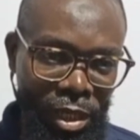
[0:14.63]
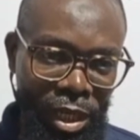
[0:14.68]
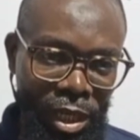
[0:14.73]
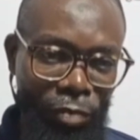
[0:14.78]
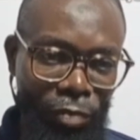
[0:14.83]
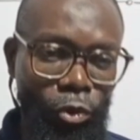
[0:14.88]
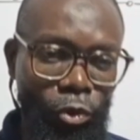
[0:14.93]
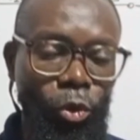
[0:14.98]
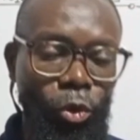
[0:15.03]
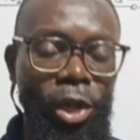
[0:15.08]

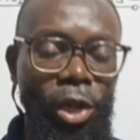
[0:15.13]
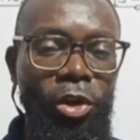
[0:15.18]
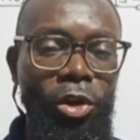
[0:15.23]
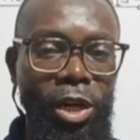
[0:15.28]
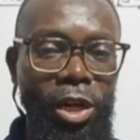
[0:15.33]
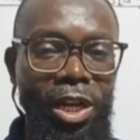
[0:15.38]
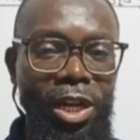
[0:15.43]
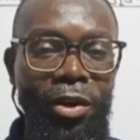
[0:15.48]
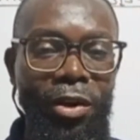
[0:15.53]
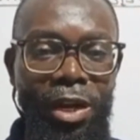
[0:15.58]
If you could
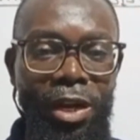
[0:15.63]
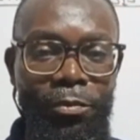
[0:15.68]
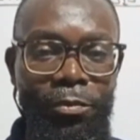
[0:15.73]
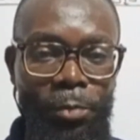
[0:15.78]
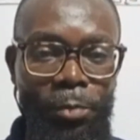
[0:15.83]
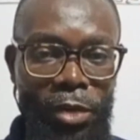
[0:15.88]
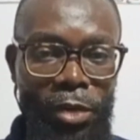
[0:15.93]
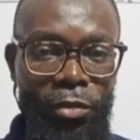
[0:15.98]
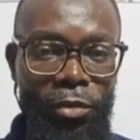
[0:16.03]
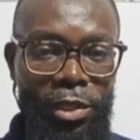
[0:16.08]
recall in our
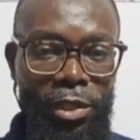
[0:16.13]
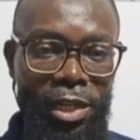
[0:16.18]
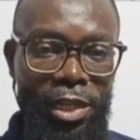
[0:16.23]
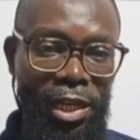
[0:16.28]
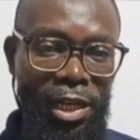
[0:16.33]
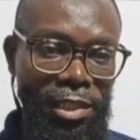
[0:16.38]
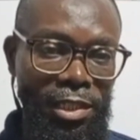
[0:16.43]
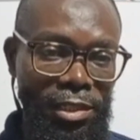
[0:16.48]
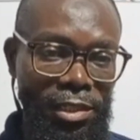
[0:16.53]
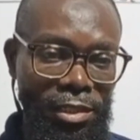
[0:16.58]
previous
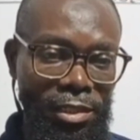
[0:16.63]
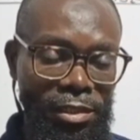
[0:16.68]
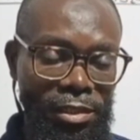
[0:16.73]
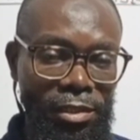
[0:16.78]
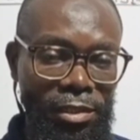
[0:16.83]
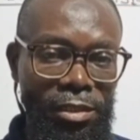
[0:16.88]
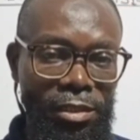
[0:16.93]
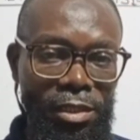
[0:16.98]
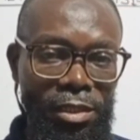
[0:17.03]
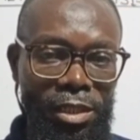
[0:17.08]
classes,